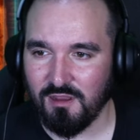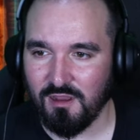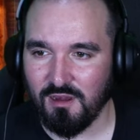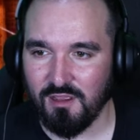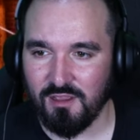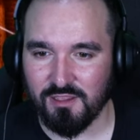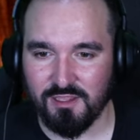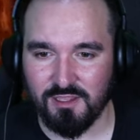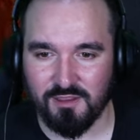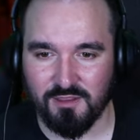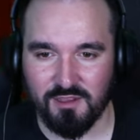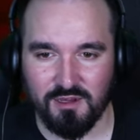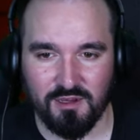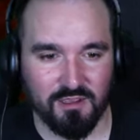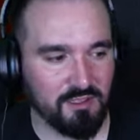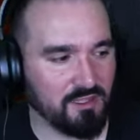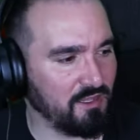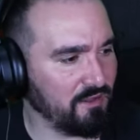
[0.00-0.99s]
I like it. I
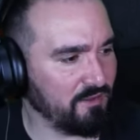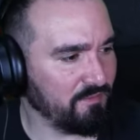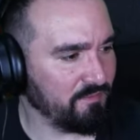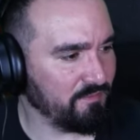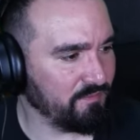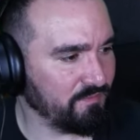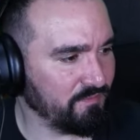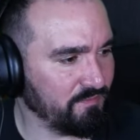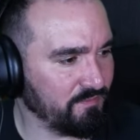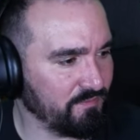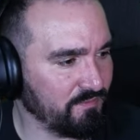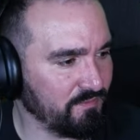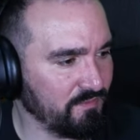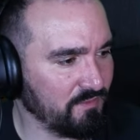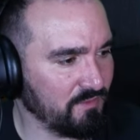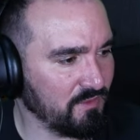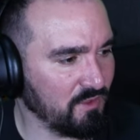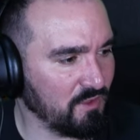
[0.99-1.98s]
like it.
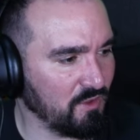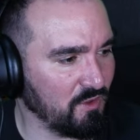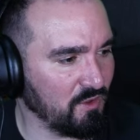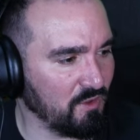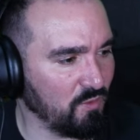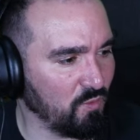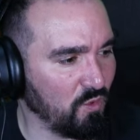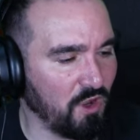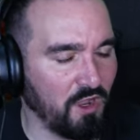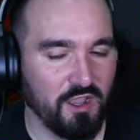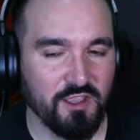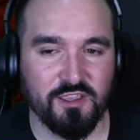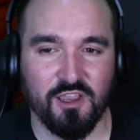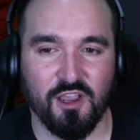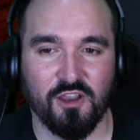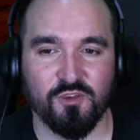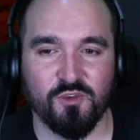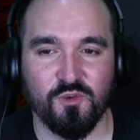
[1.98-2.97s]
Why
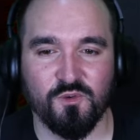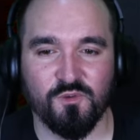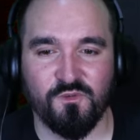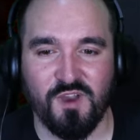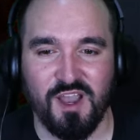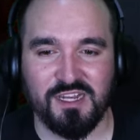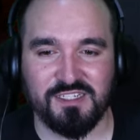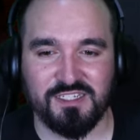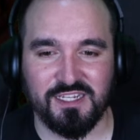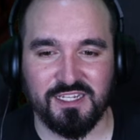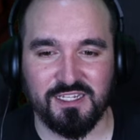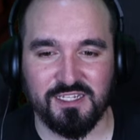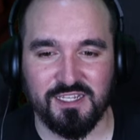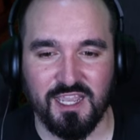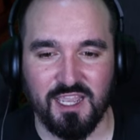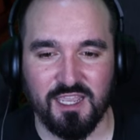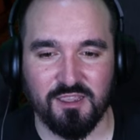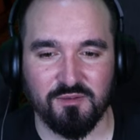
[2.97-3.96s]
are you fat in
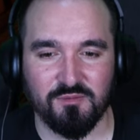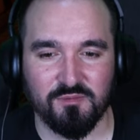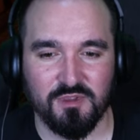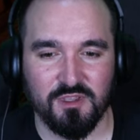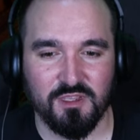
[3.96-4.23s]
game?